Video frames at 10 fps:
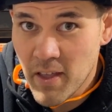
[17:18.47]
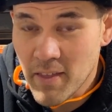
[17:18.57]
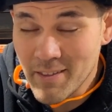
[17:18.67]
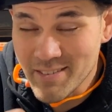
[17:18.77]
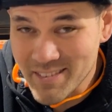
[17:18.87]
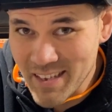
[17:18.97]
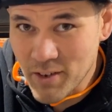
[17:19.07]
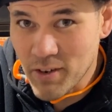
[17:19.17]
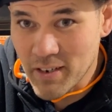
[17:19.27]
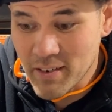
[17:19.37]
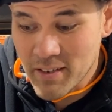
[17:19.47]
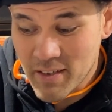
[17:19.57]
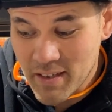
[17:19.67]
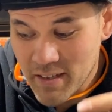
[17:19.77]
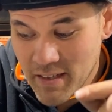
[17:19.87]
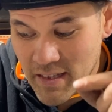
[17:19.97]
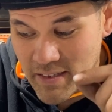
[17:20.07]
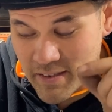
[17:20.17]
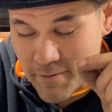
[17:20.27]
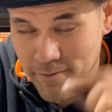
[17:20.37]
The secret
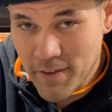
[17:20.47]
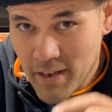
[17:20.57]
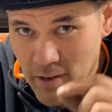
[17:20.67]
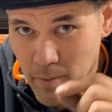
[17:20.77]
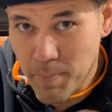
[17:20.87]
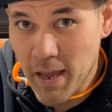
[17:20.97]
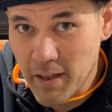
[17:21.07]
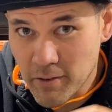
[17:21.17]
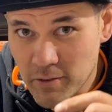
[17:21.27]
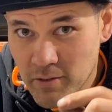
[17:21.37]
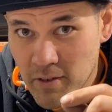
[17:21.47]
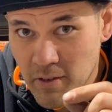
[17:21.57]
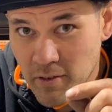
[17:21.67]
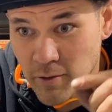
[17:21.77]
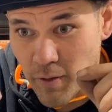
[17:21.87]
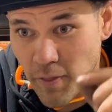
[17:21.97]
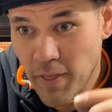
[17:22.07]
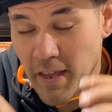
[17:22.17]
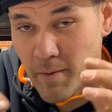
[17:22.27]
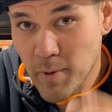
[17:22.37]
is in fitting your panels so that
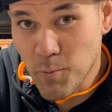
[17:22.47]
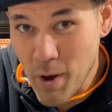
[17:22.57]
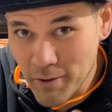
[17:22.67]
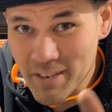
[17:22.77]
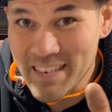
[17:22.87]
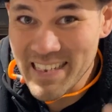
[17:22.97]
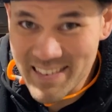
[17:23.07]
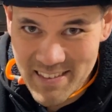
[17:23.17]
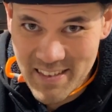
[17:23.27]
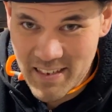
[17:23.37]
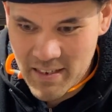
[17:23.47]
they can be welded easily.